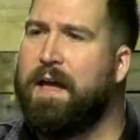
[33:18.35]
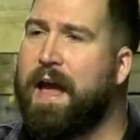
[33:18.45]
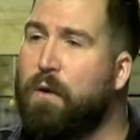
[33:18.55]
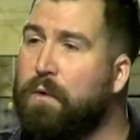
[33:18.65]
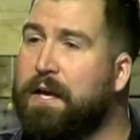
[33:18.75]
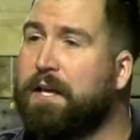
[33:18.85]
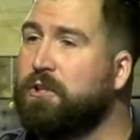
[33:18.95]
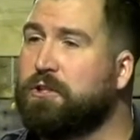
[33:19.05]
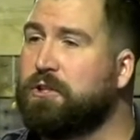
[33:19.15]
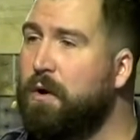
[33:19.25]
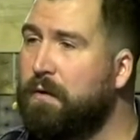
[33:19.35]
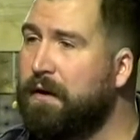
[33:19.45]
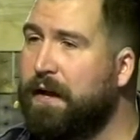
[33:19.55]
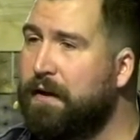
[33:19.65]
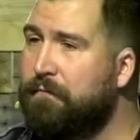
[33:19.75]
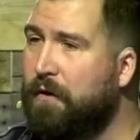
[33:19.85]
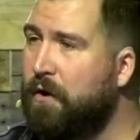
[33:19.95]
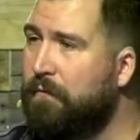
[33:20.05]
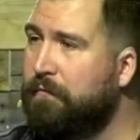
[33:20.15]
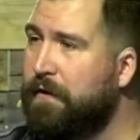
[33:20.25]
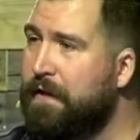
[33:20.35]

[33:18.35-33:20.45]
and we can just go and get involved.